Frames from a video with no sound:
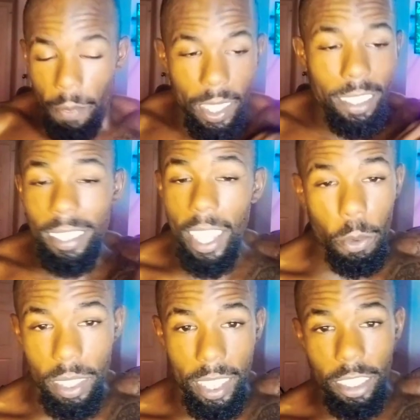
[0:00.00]
let's just say it
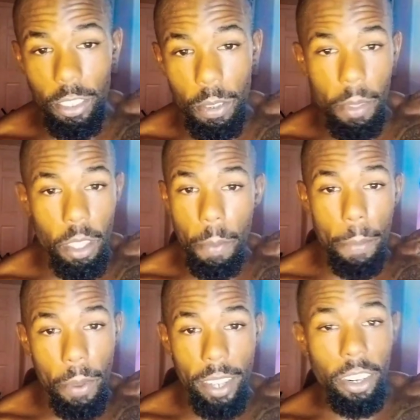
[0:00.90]
was tension from the other
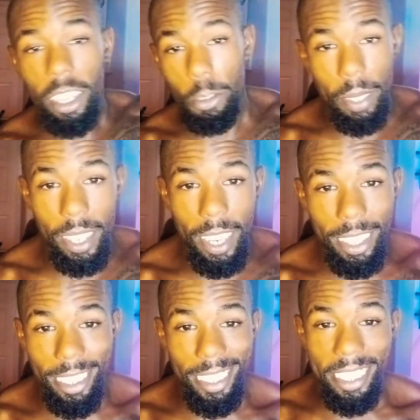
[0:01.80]
people and her husband in
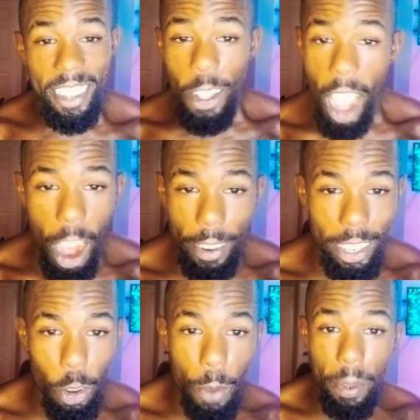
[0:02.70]
there. So I
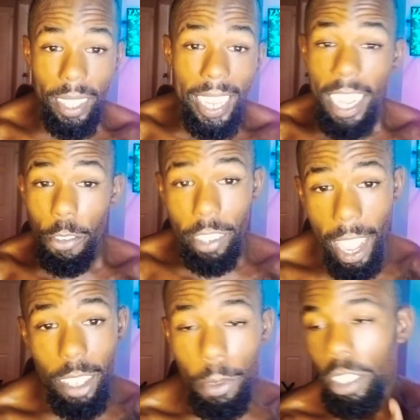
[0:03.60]
already know it, but they never
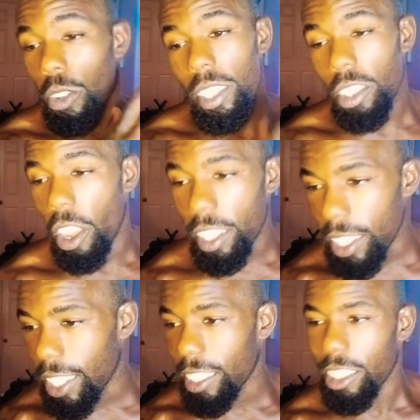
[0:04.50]
liked me. So it's all
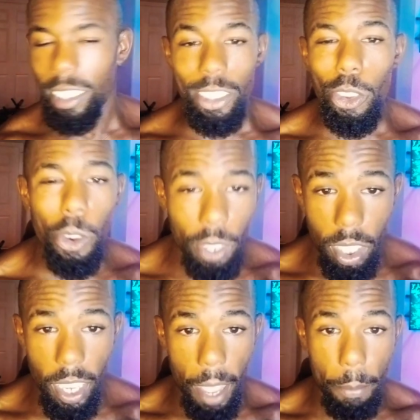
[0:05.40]
good. You're going to
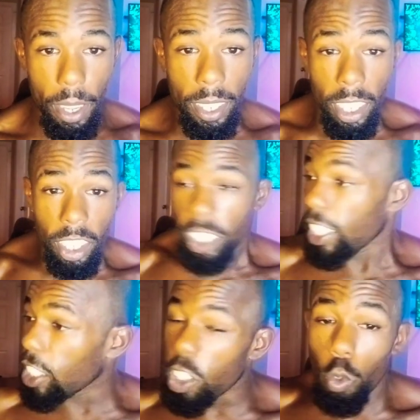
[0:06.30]
get that. But
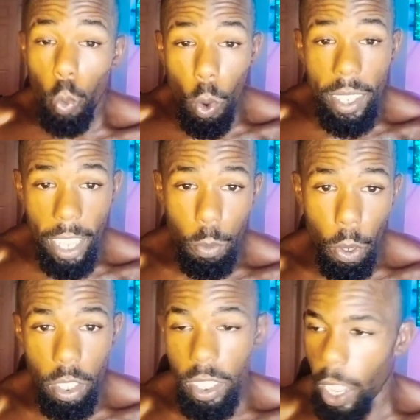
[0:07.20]
it's just one nice
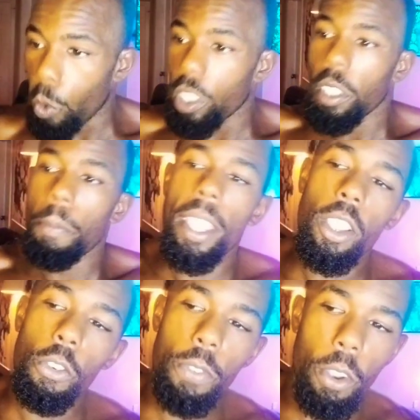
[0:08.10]
person. I wanted to make
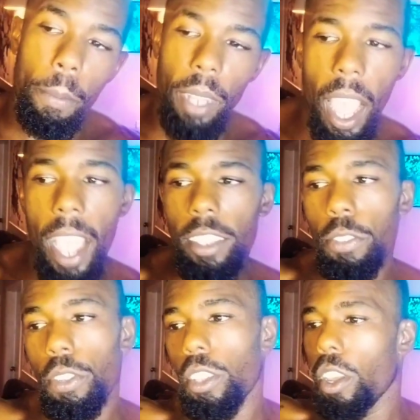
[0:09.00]
her feel obliged
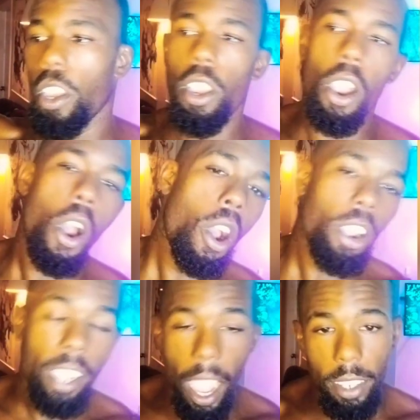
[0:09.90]
for all
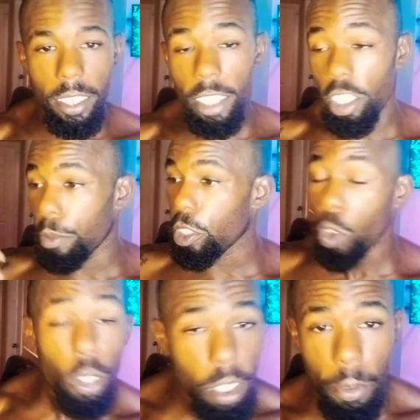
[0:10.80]
her kindness that she'd been
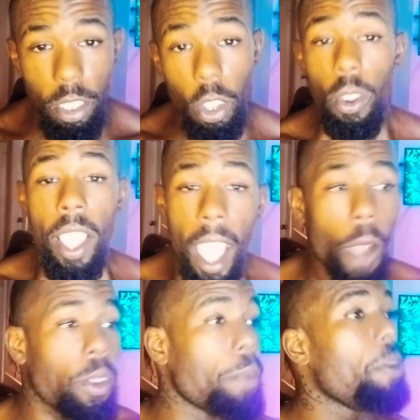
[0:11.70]
showing to me. So
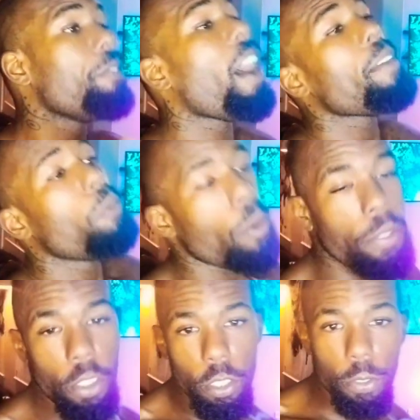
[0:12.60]
I went and put 5 more
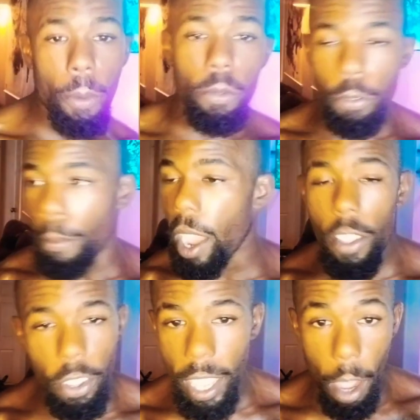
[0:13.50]
reviews from my
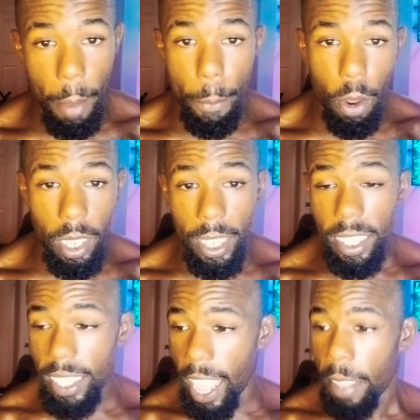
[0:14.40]
other account. My point
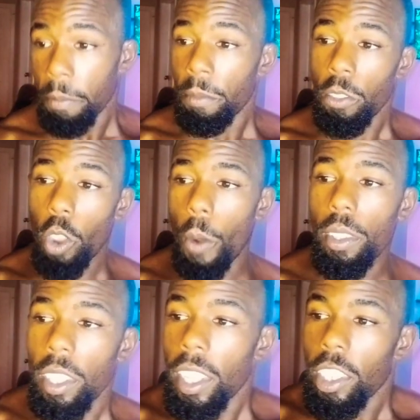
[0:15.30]
is that you
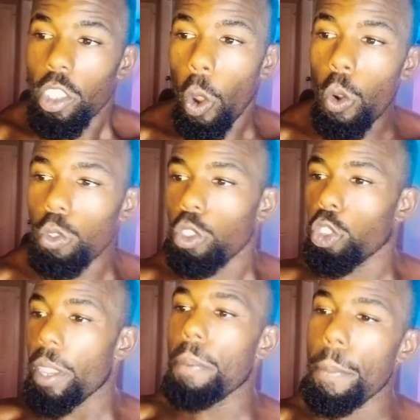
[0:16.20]
all don't
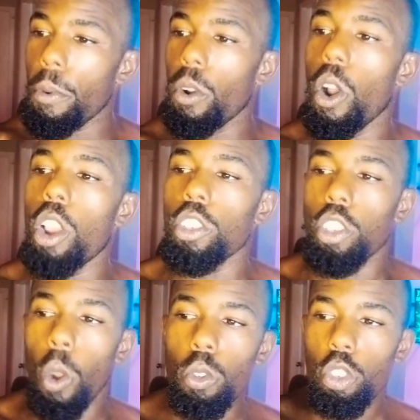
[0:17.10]
treat people or
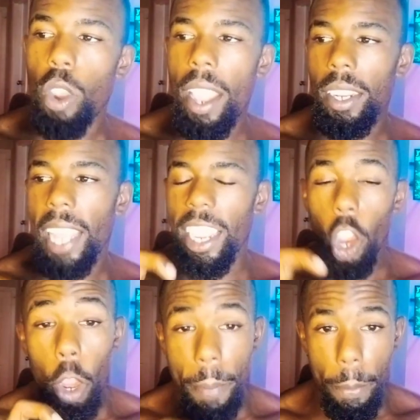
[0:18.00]
don't try to like
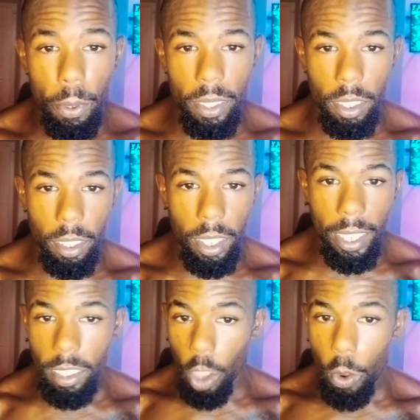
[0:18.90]
hurt people
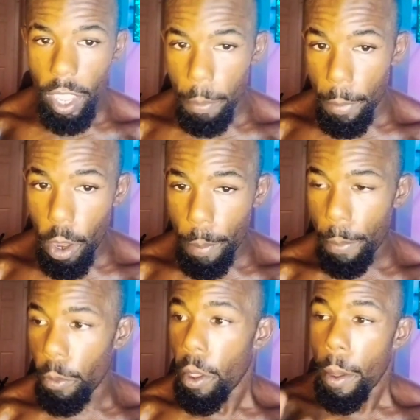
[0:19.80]
intentionally. It's okay to mirror
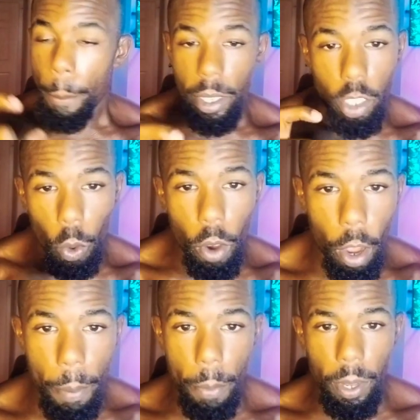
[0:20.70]
people, but don't
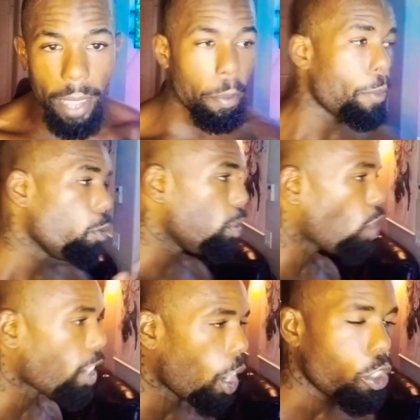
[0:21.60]
hurt people like people be
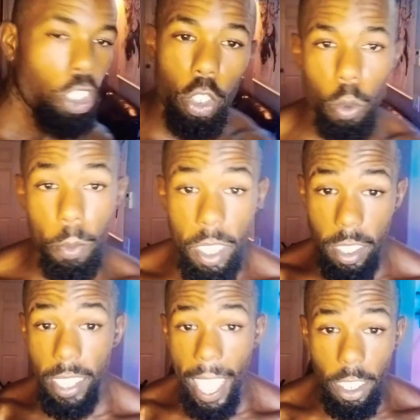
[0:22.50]
trying to hurt you
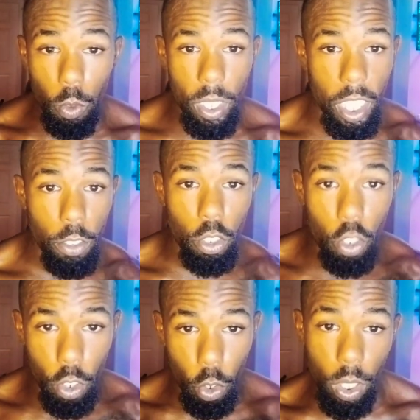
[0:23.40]
because that is what gives you
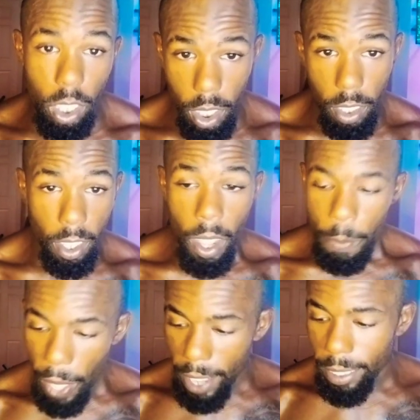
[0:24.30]
your
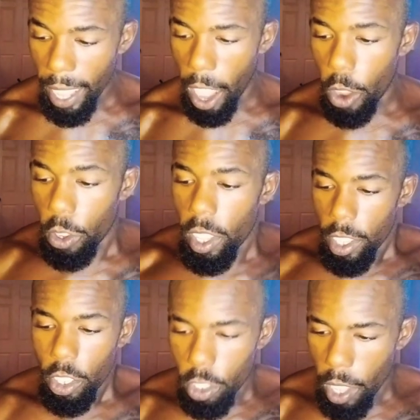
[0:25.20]
anointingness. That is how
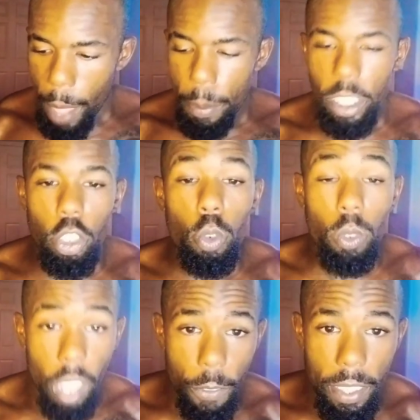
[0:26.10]
you, but you
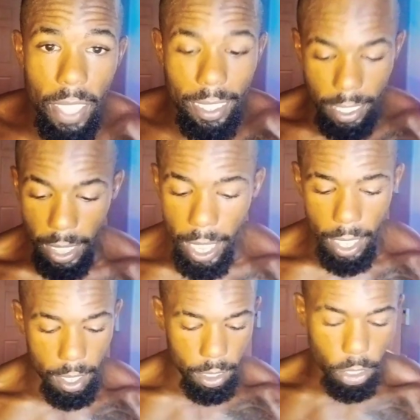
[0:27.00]
love it. That's the
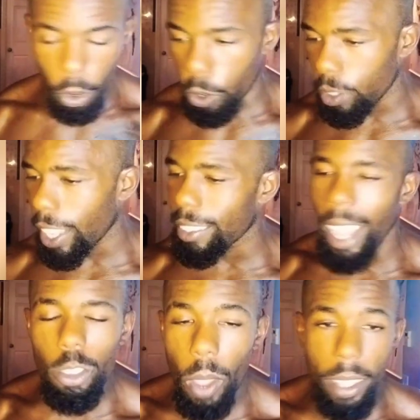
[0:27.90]
thing. So
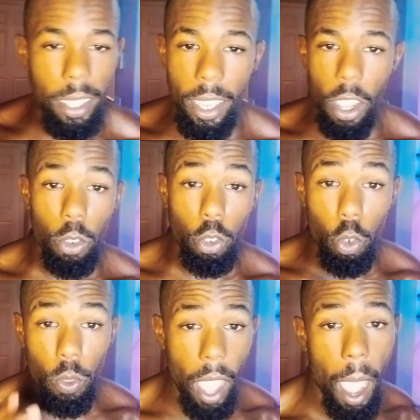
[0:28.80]
that's why I say, yo,
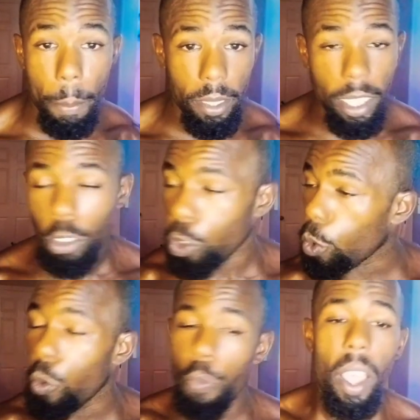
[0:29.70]
do the opposite.
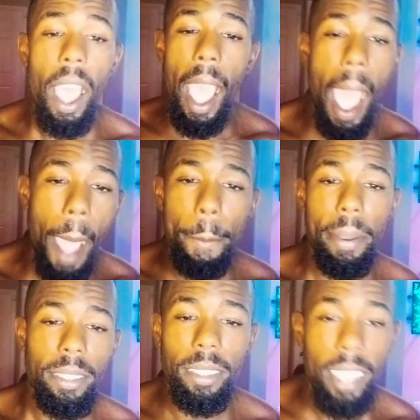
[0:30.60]
Do the
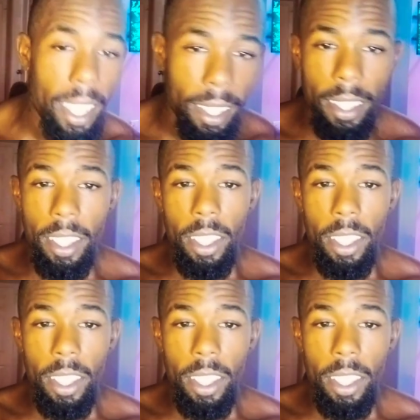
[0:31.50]
opposite.